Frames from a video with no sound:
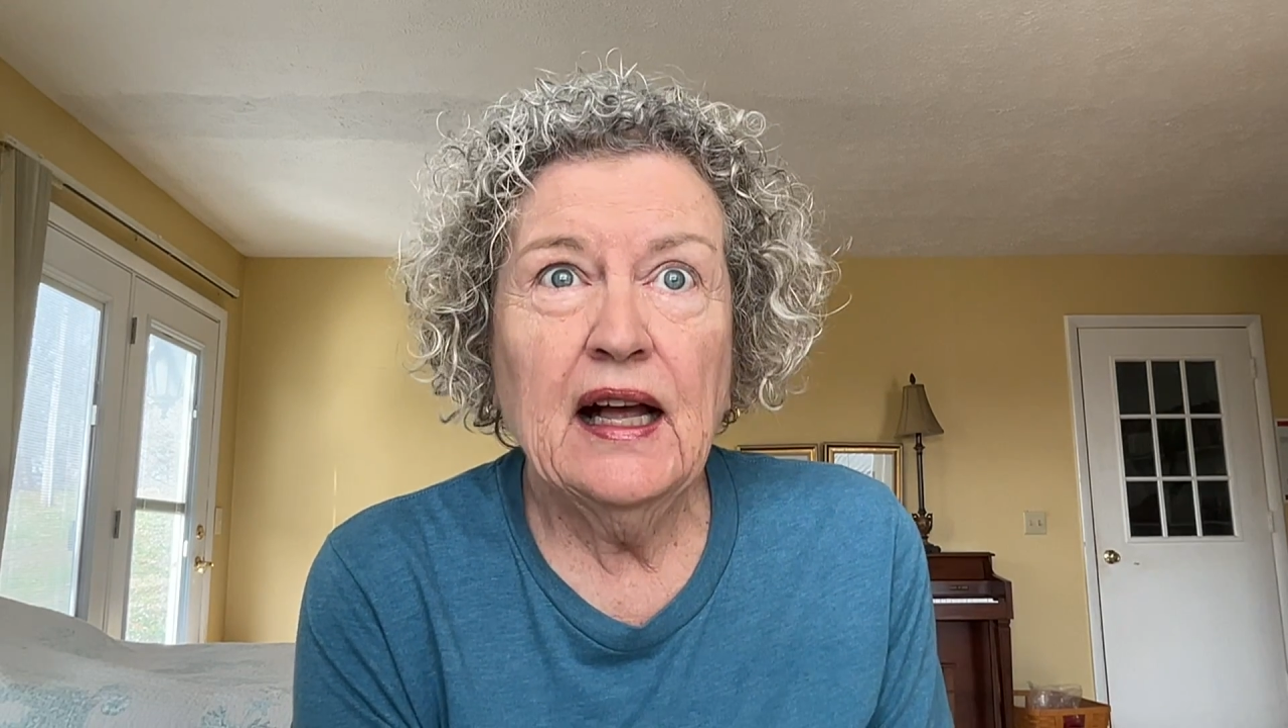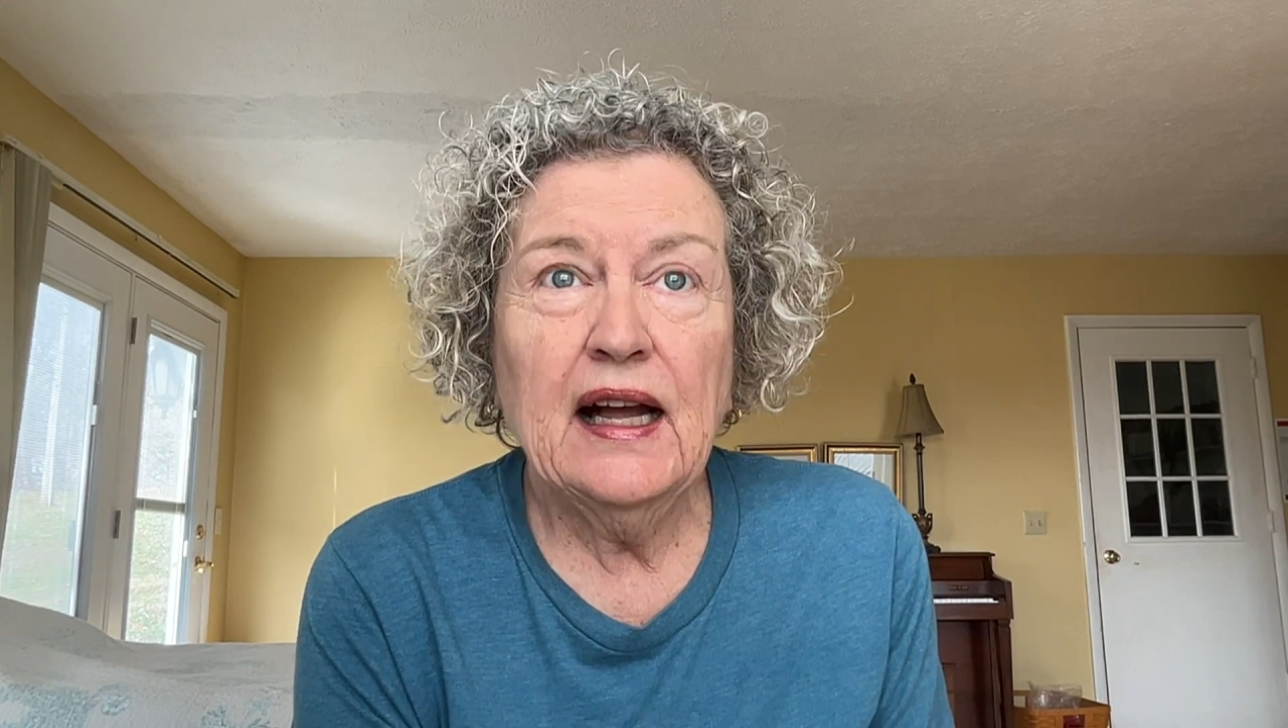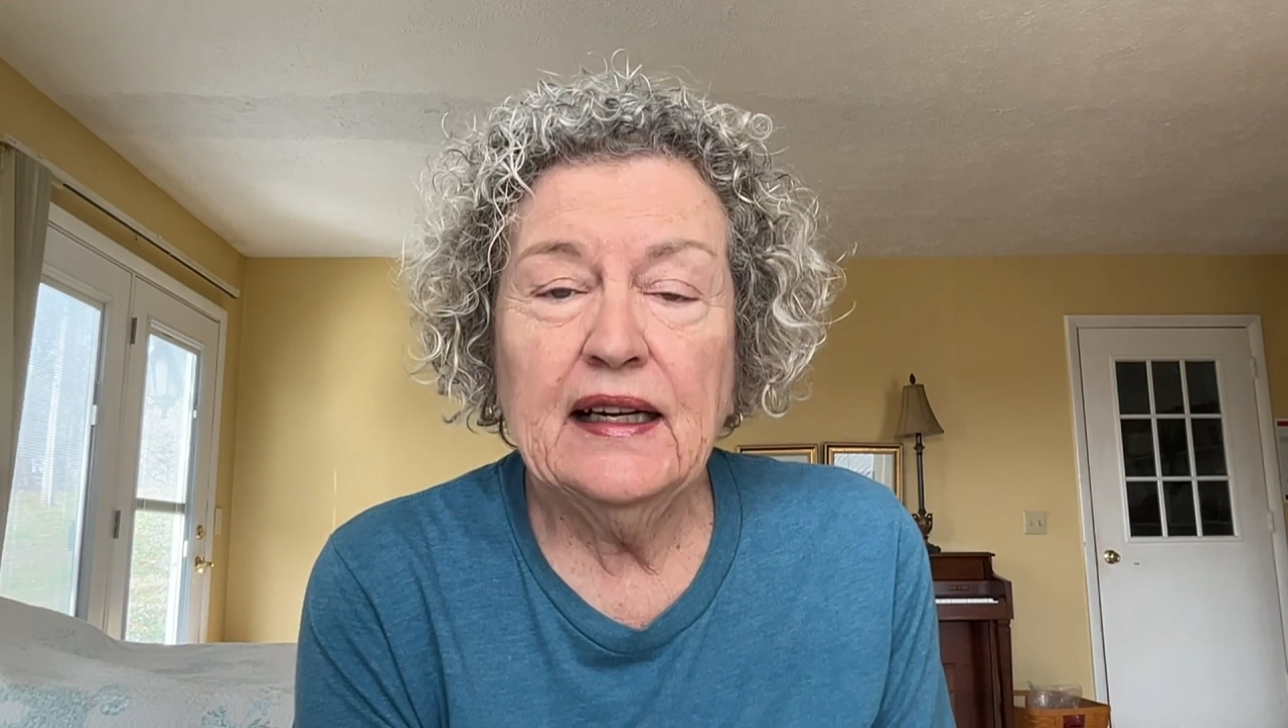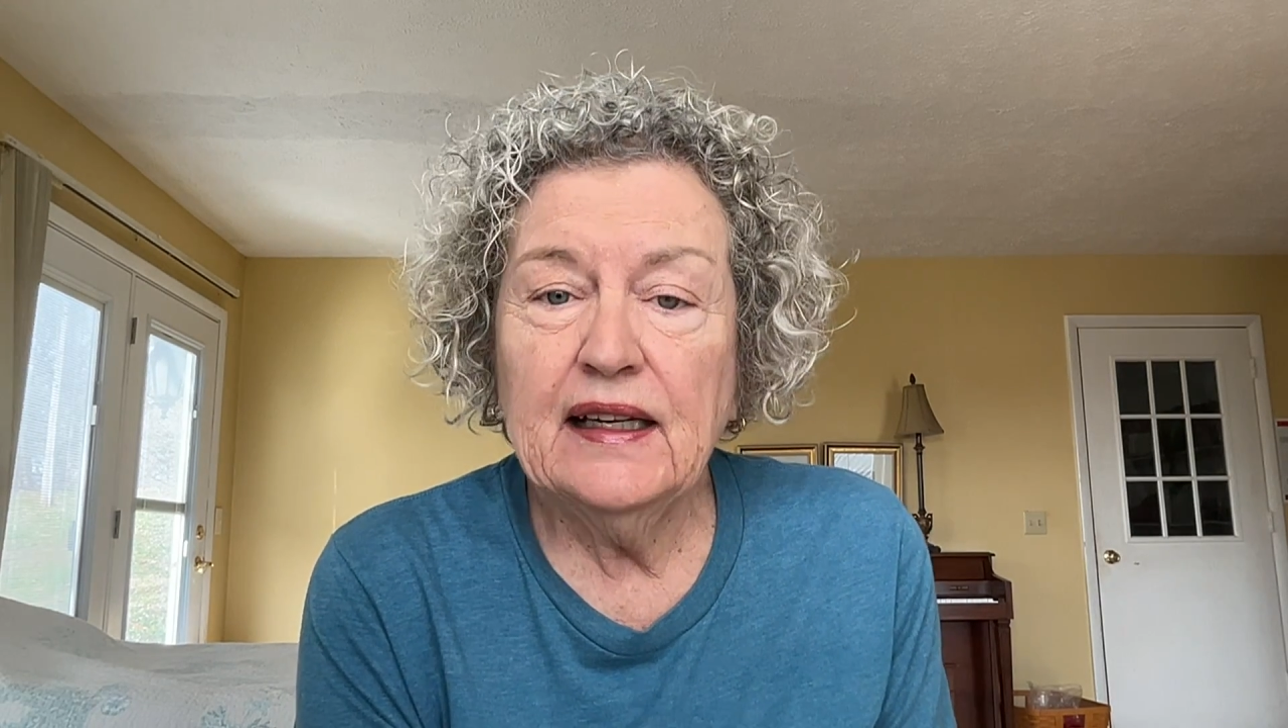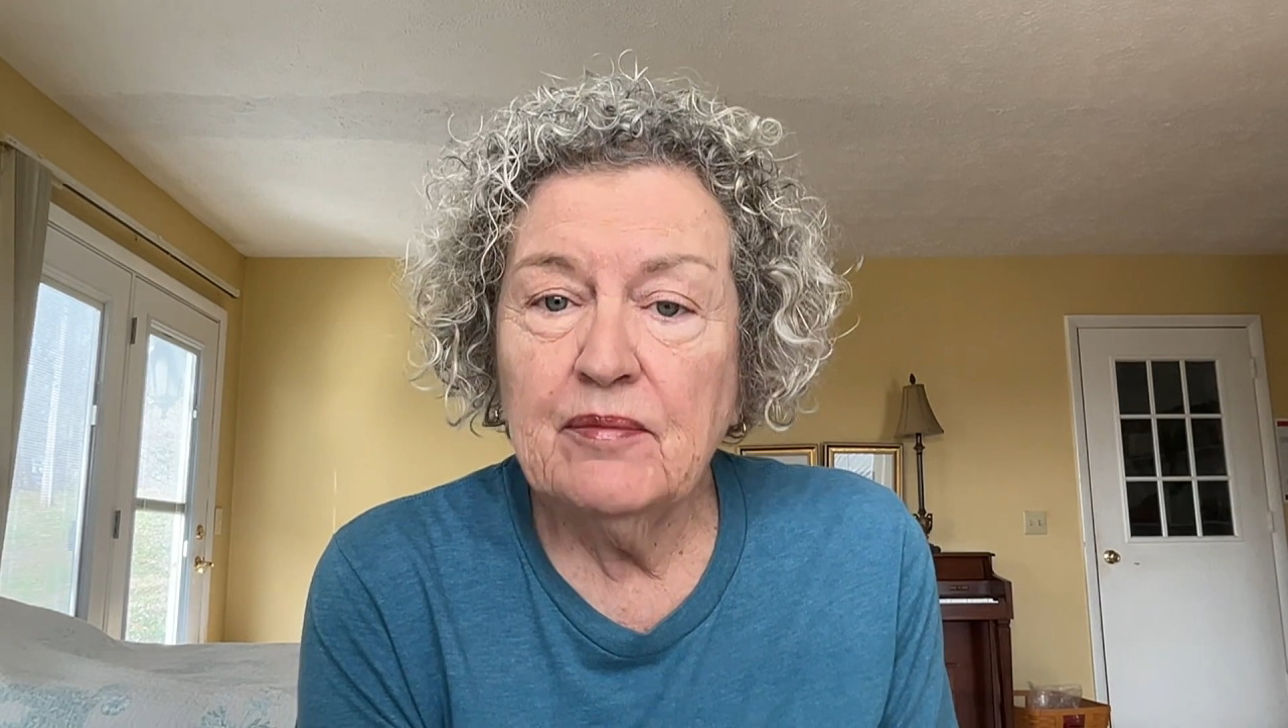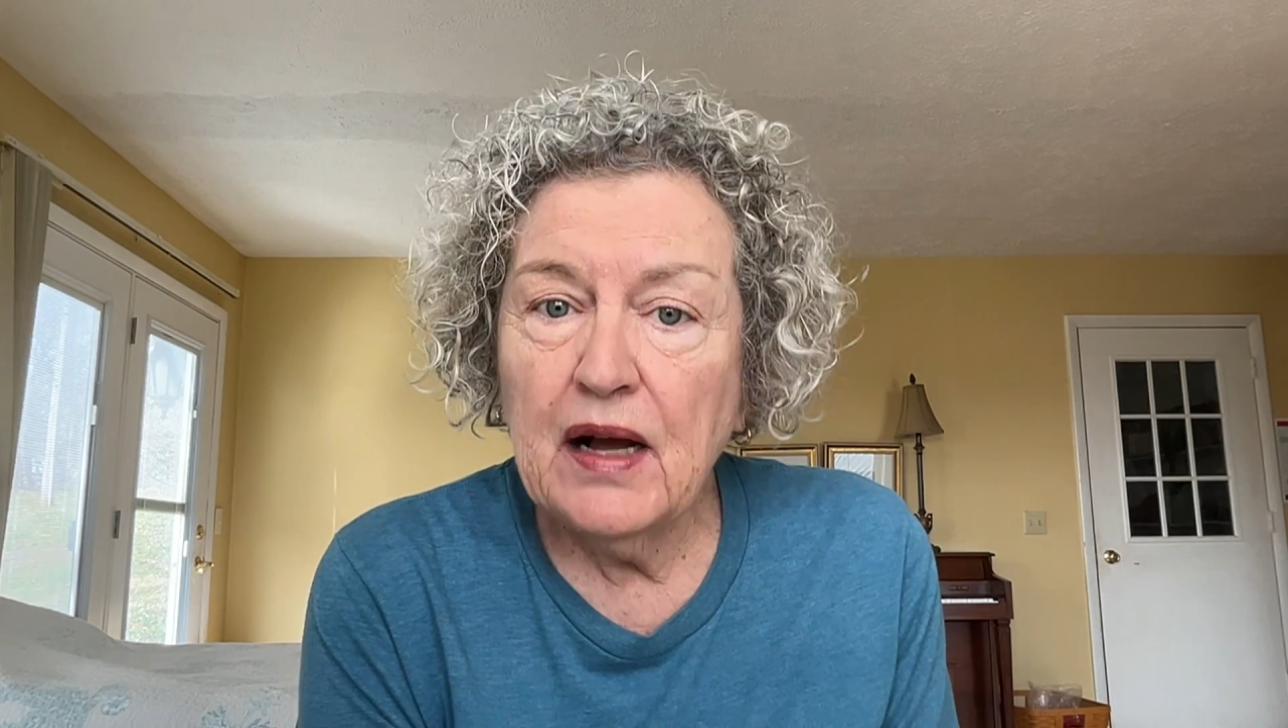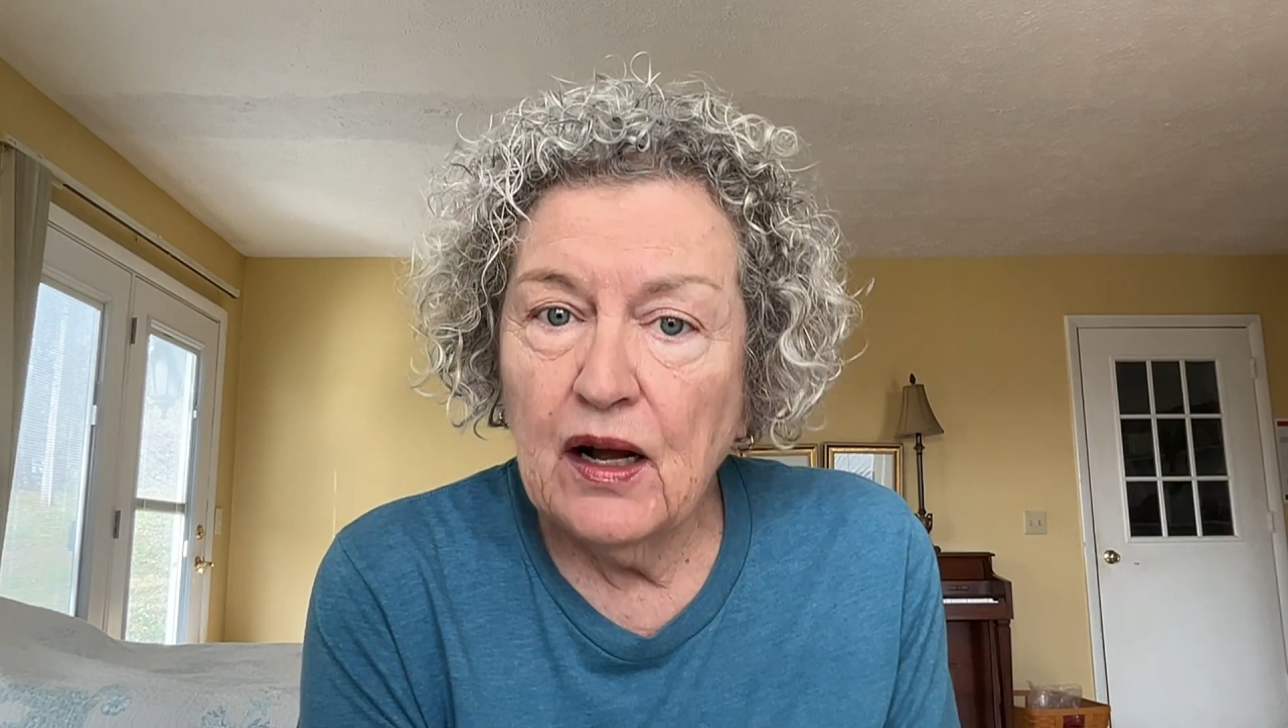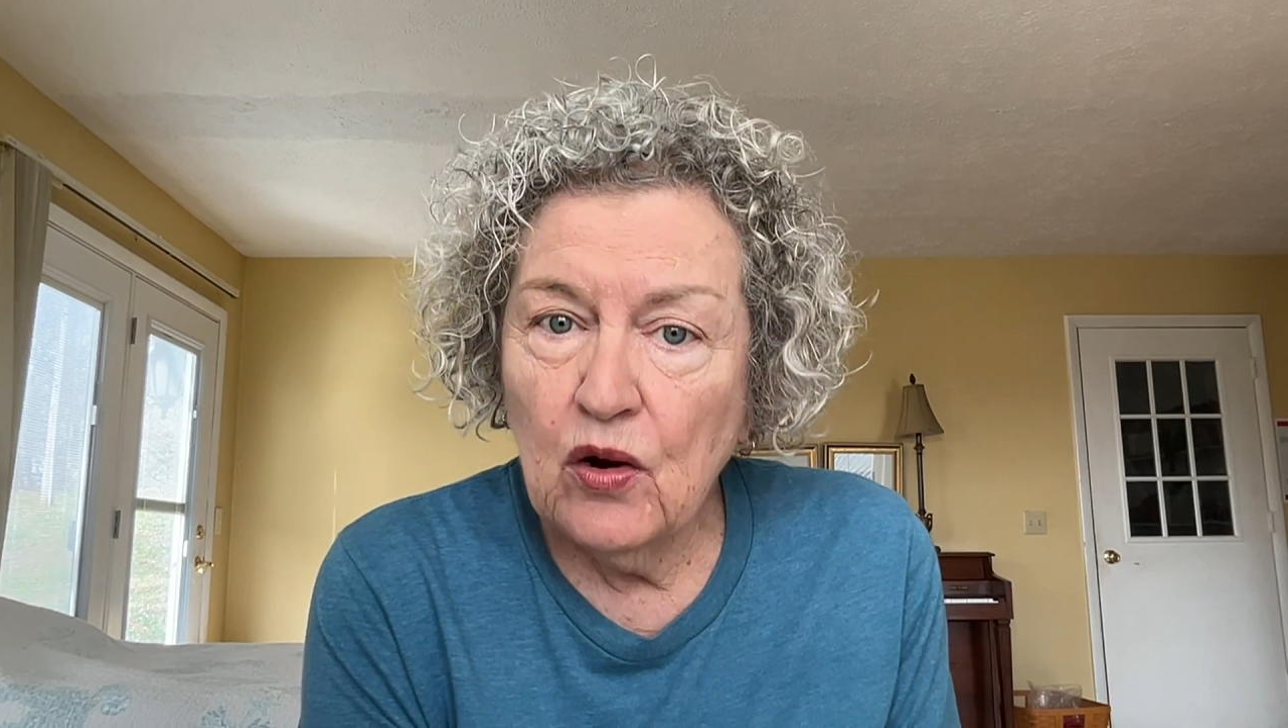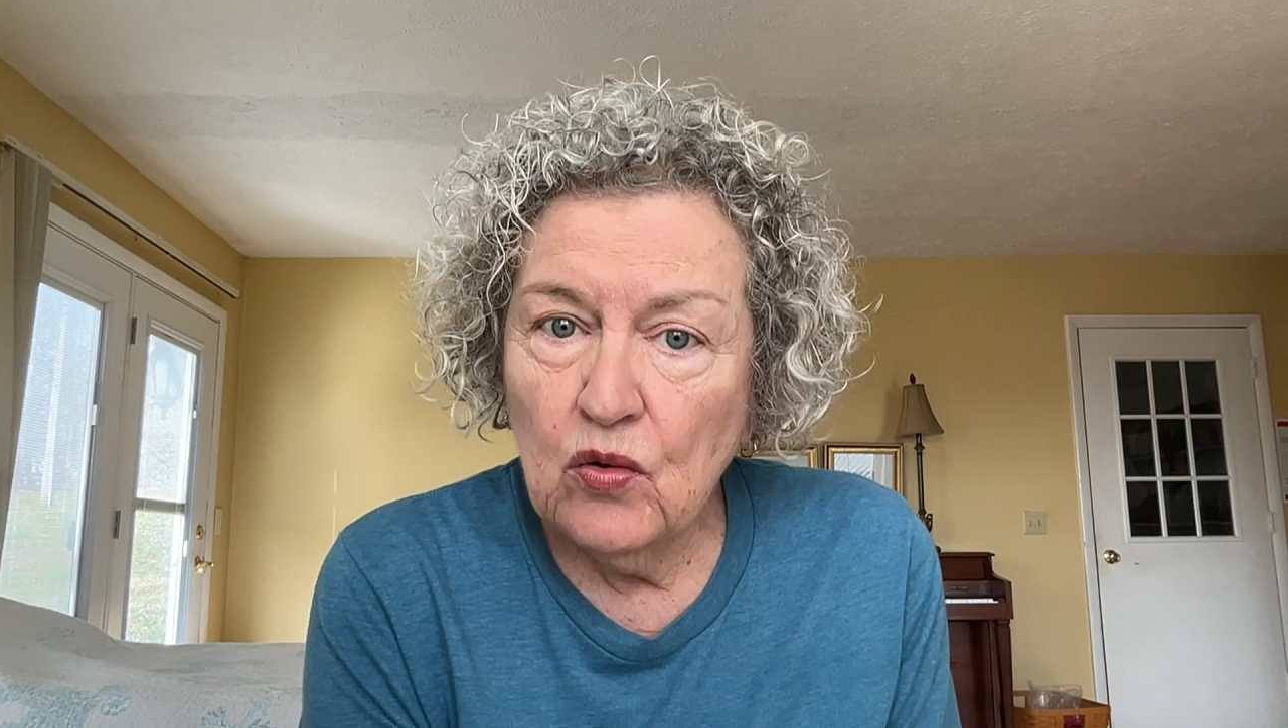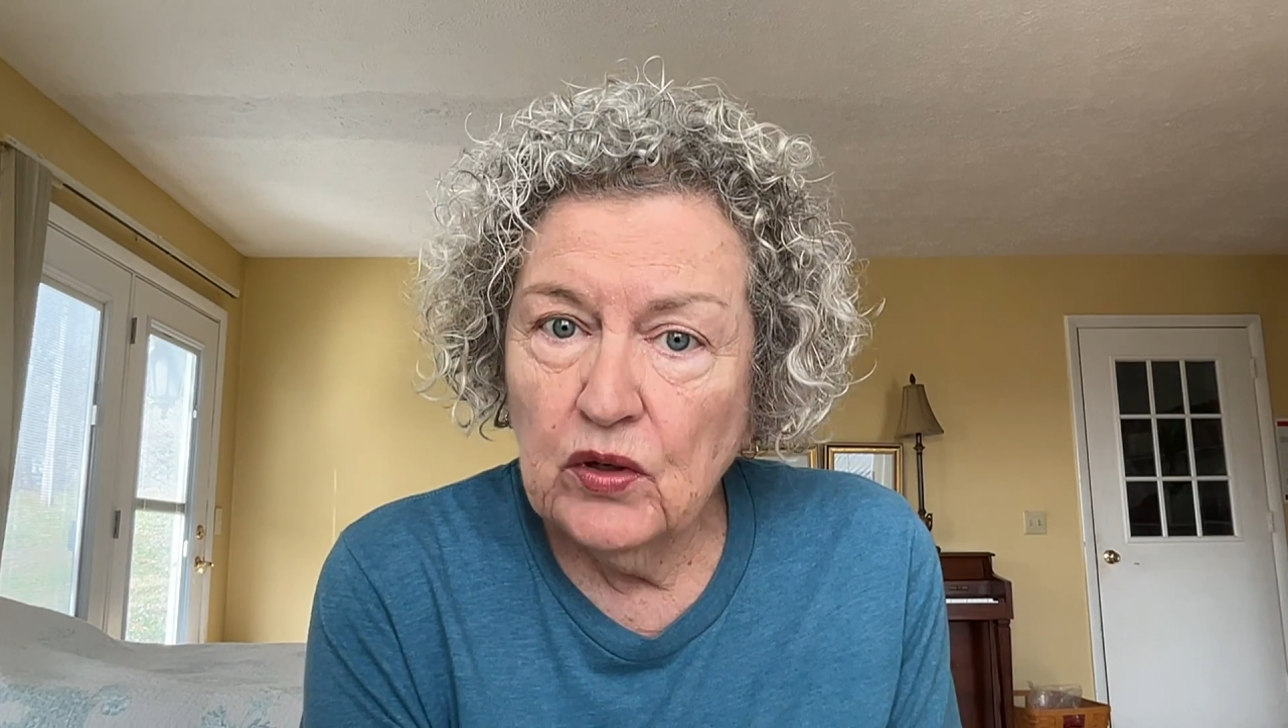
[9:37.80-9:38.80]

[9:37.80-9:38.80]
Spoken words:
and in my old